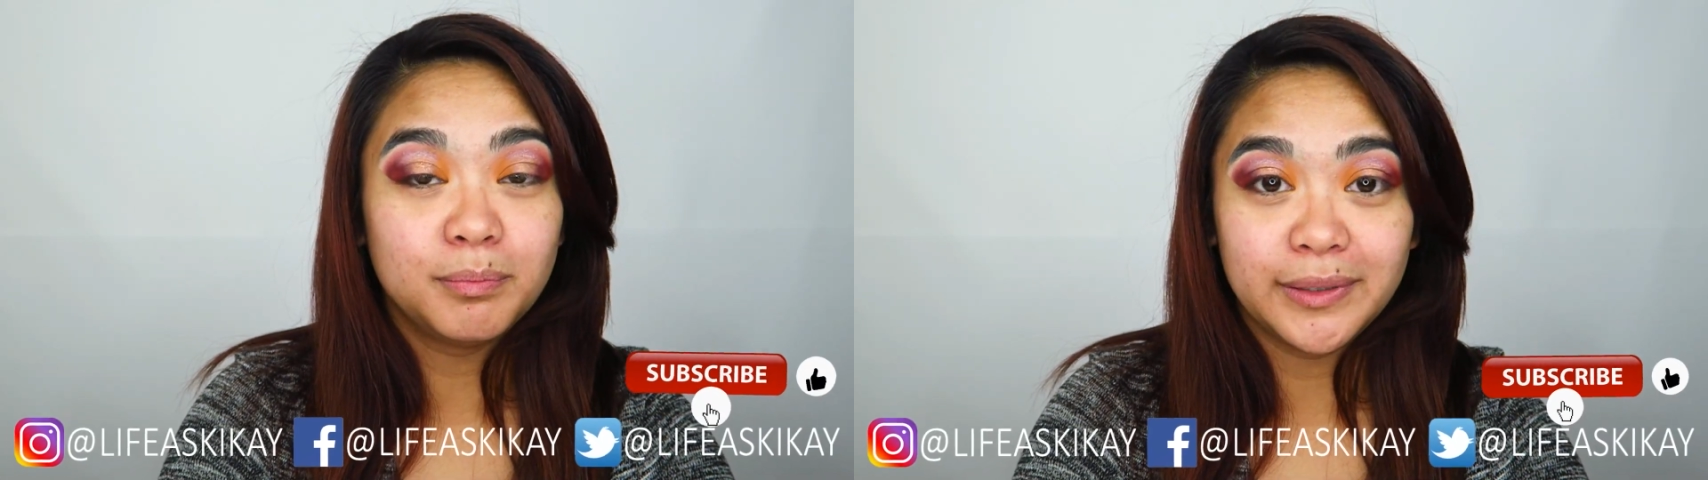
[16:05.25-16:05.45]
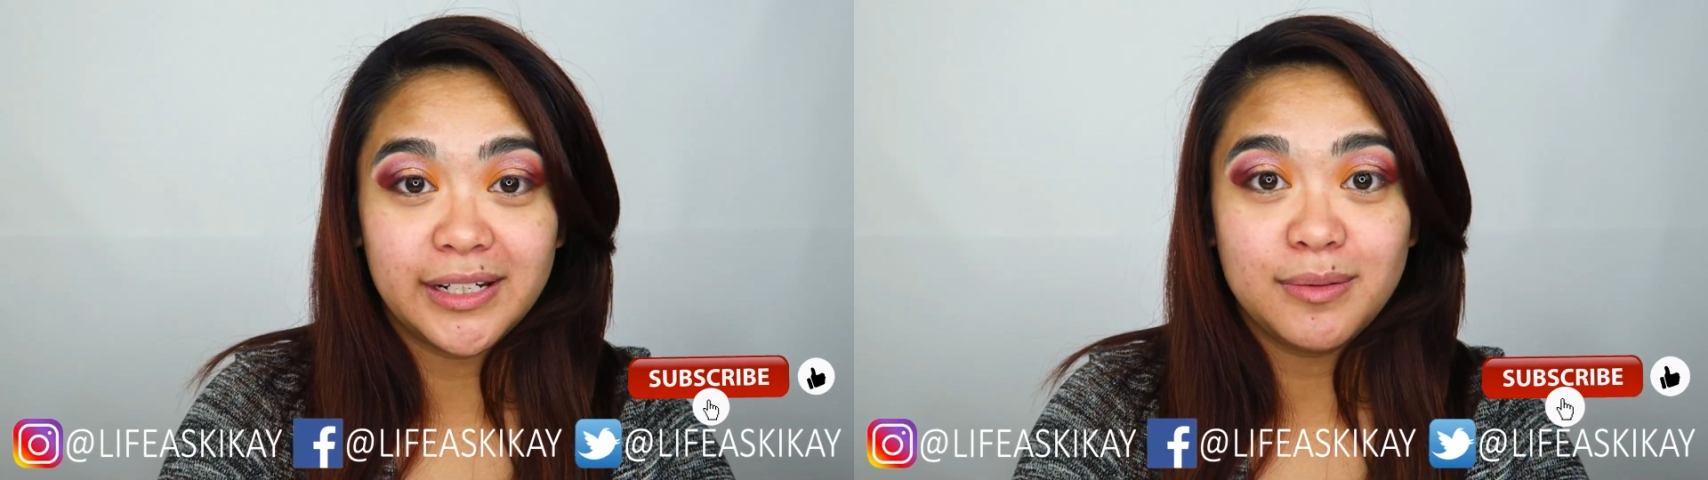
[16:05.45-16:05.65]

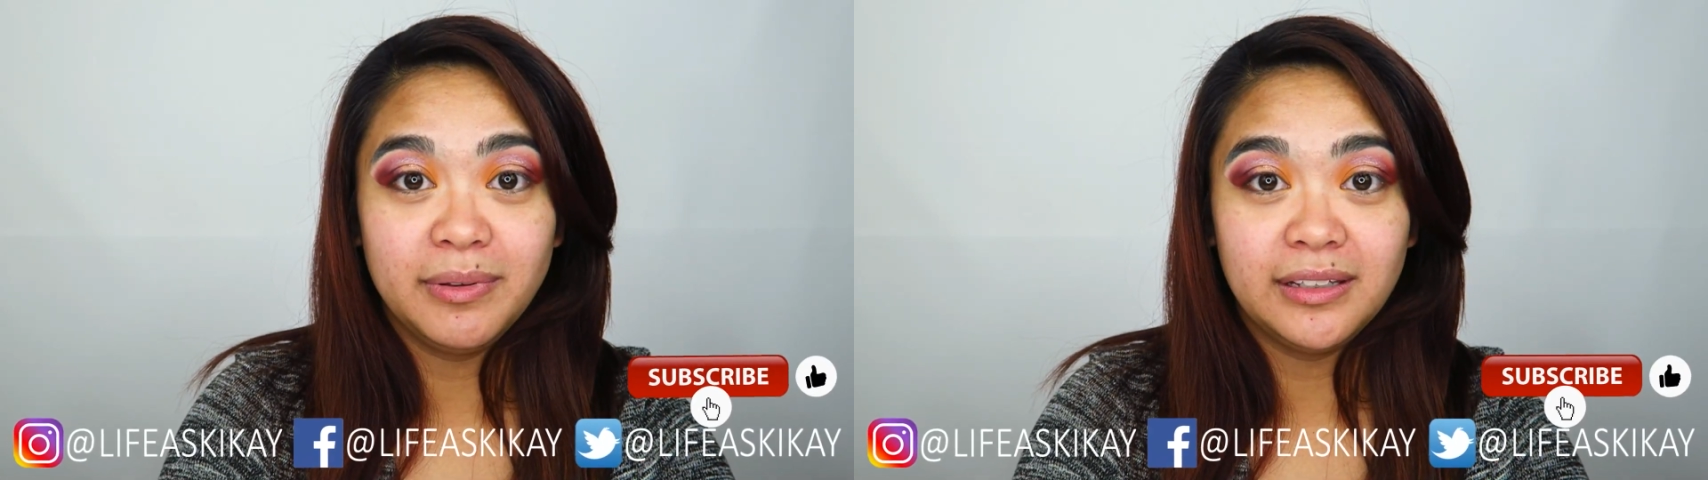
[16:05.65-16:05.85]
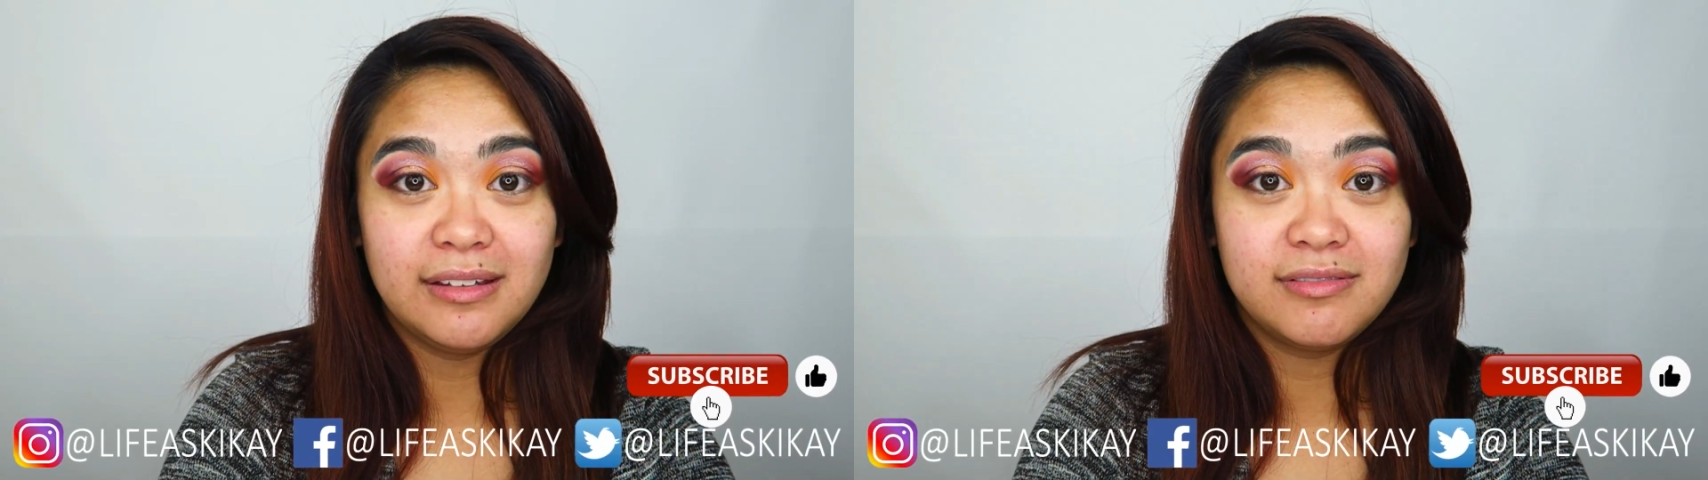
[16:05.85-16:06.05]
bloody
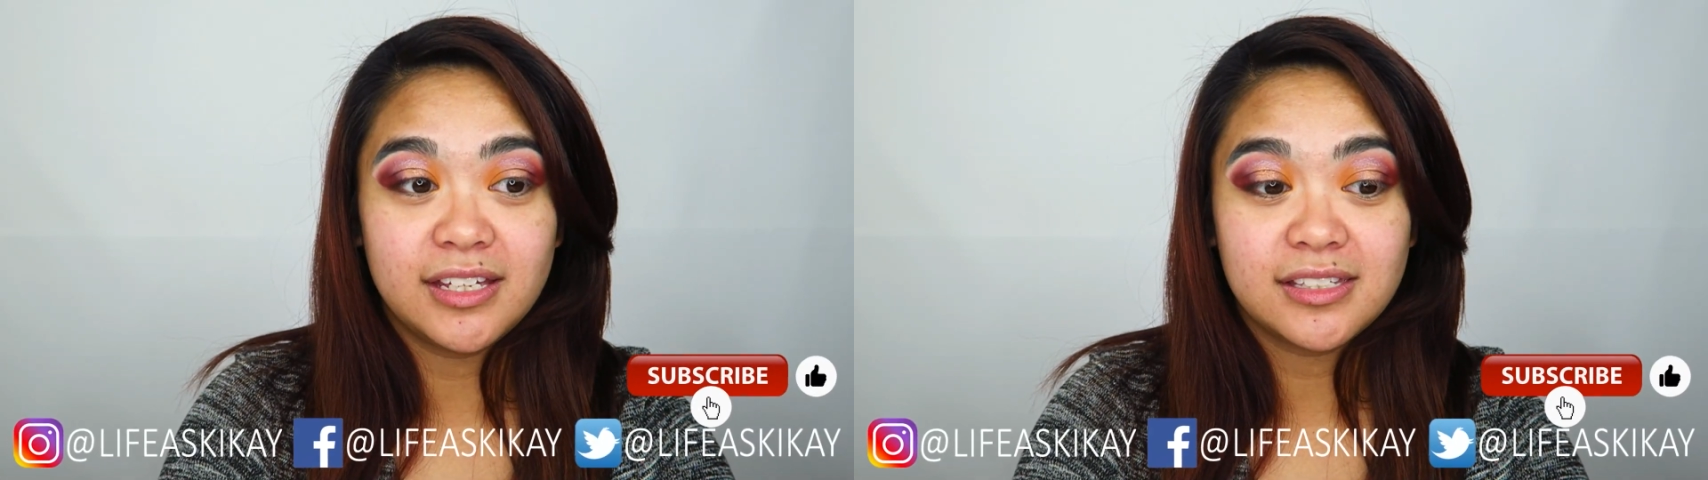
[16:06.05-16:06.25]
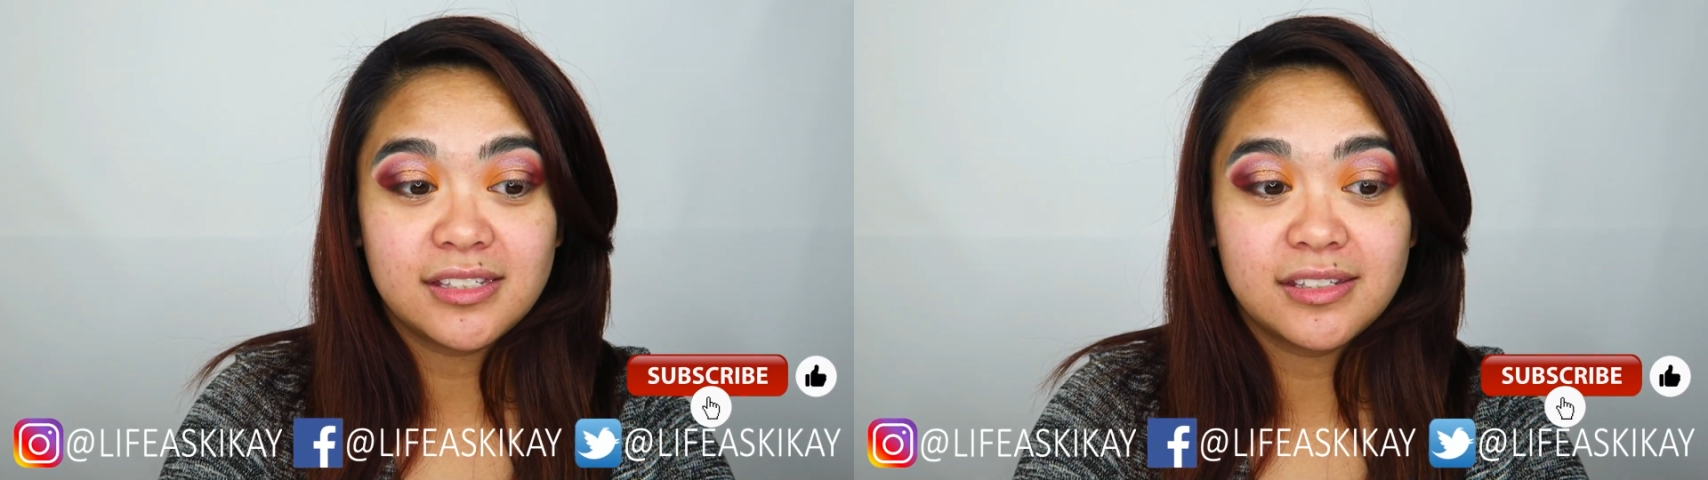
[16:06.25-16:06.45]
believe
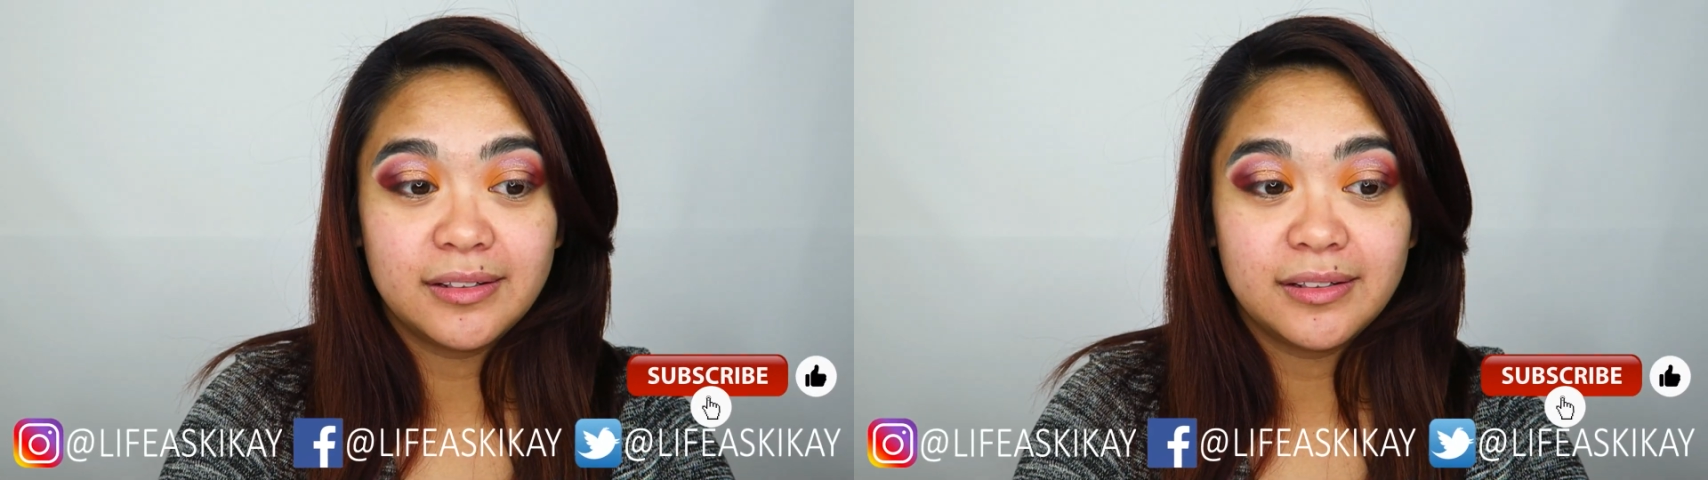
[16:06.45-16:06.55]
this.